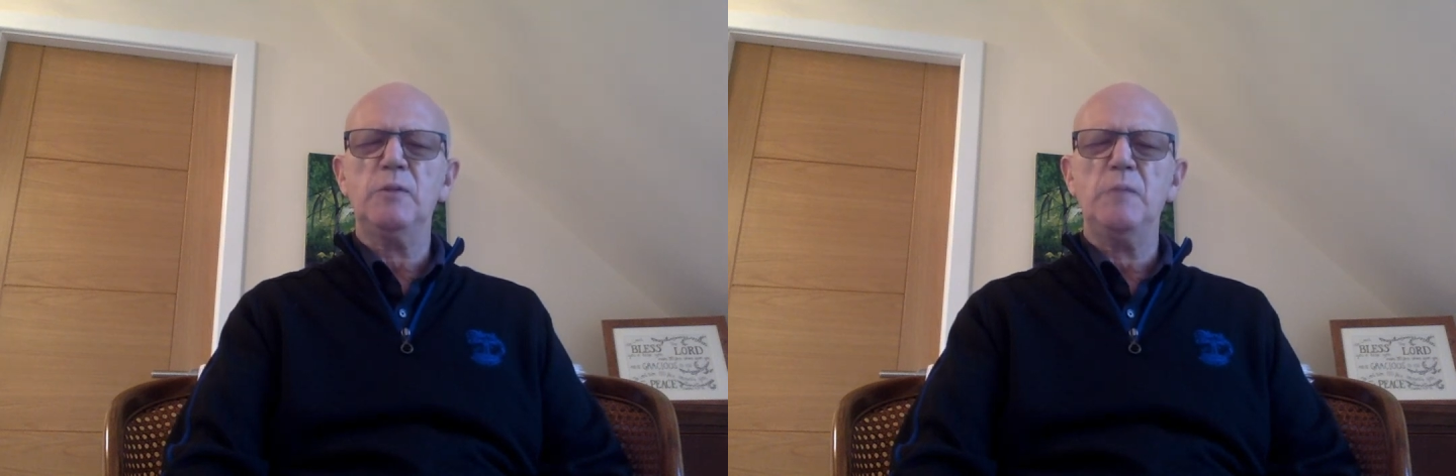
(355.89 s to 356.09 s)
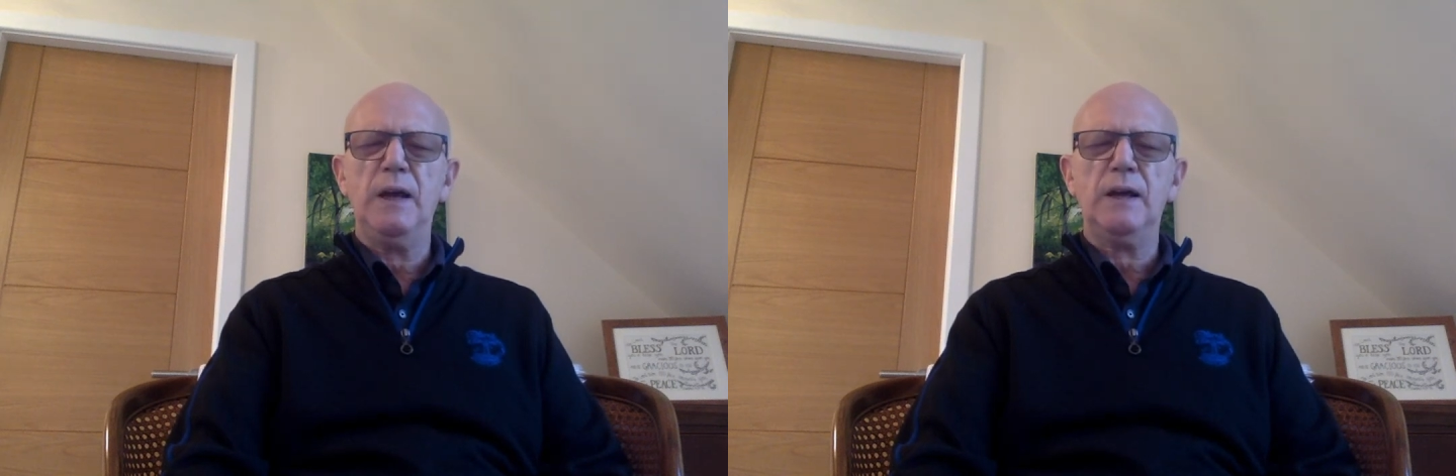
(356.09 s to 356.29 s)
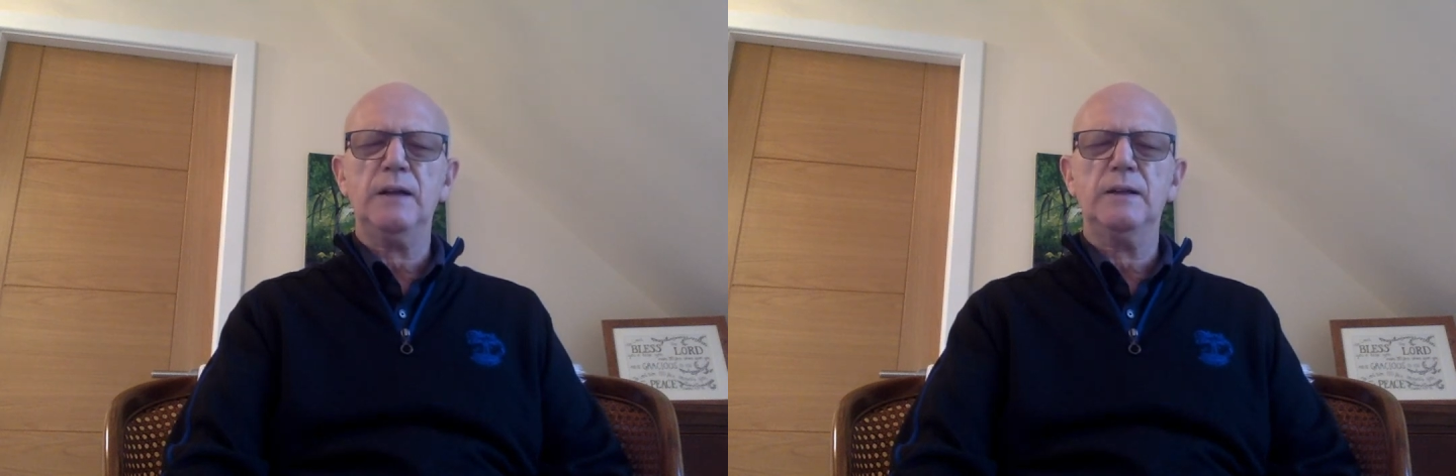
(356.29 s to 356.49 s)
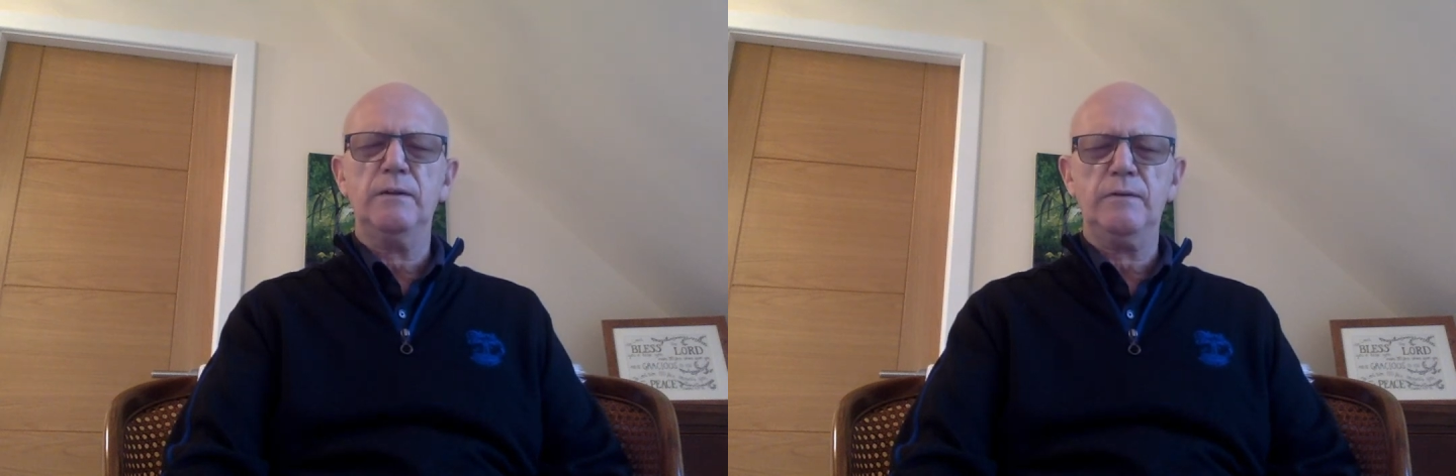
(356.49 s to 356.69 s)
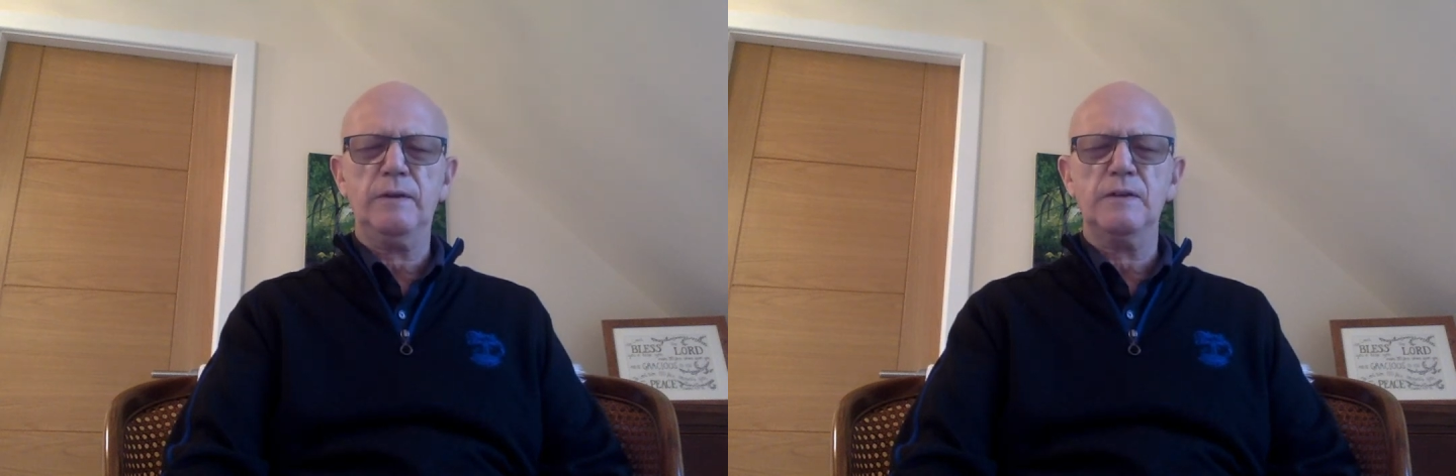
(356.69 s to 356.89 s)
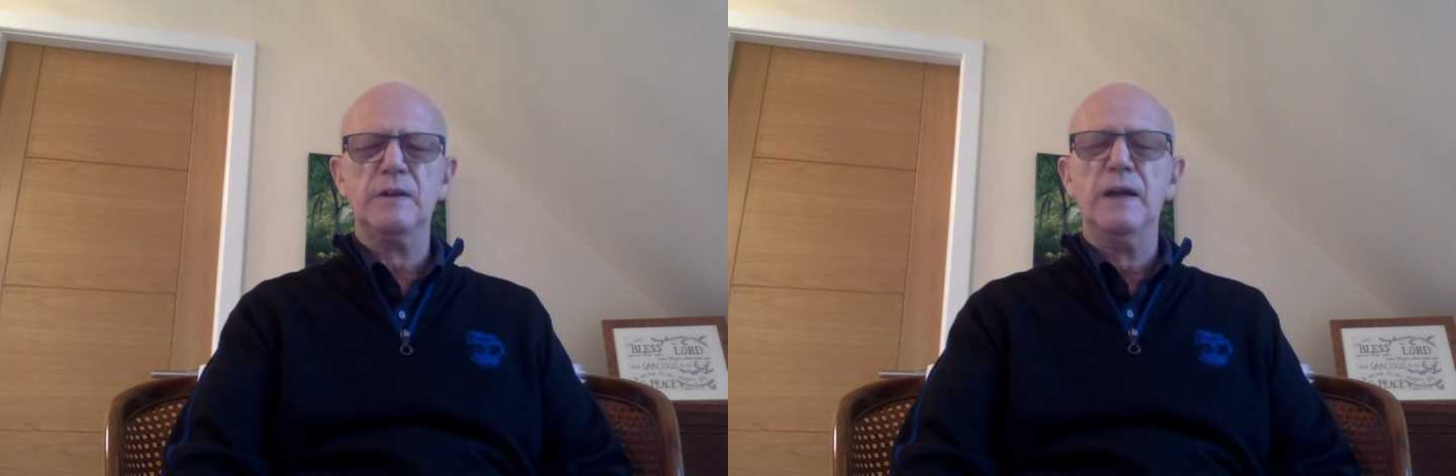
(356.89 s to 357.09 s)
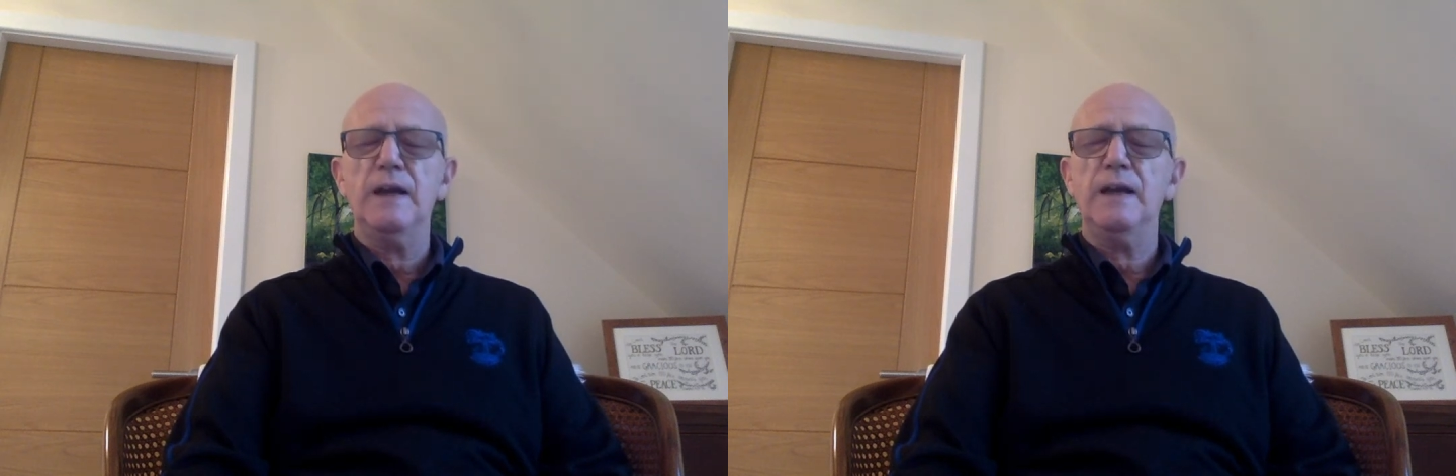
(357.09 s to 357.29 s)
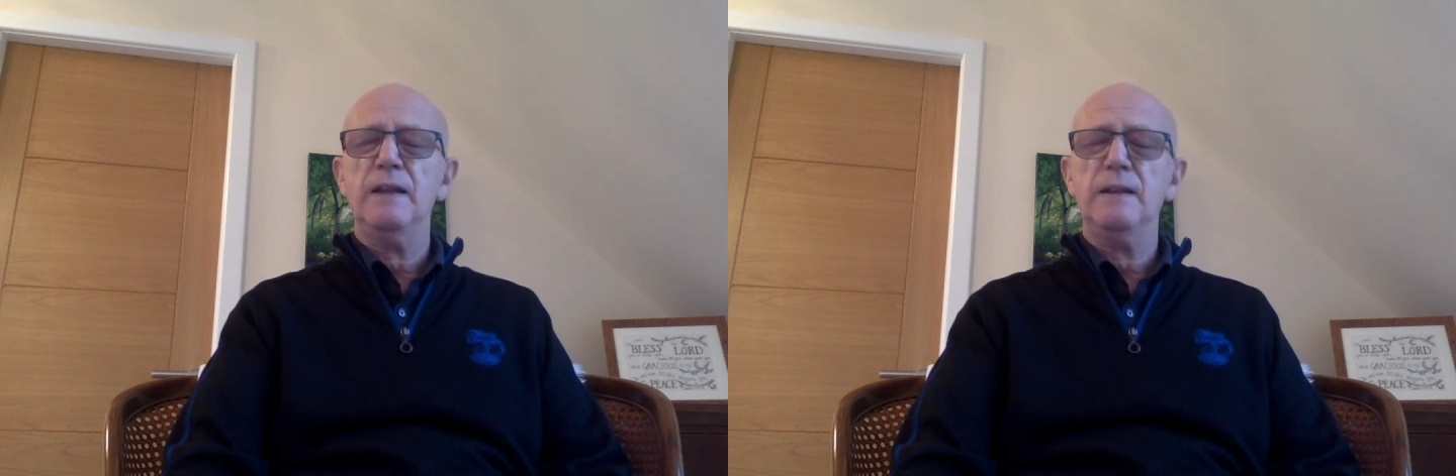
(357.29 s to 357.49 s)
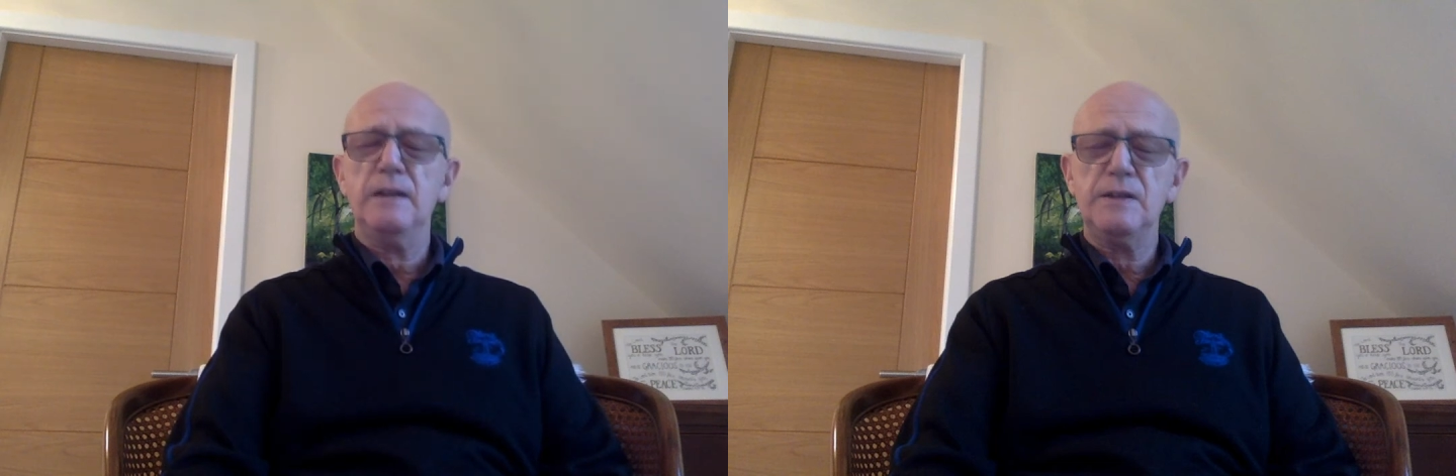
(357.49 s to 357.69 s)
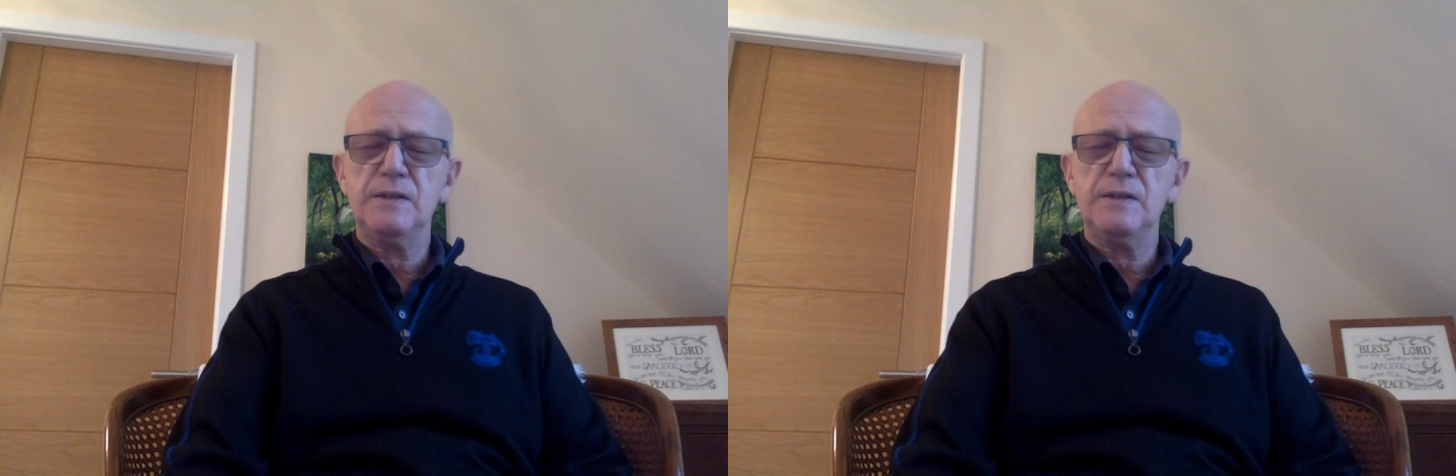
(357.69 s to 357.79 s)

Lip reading: to make a difference in this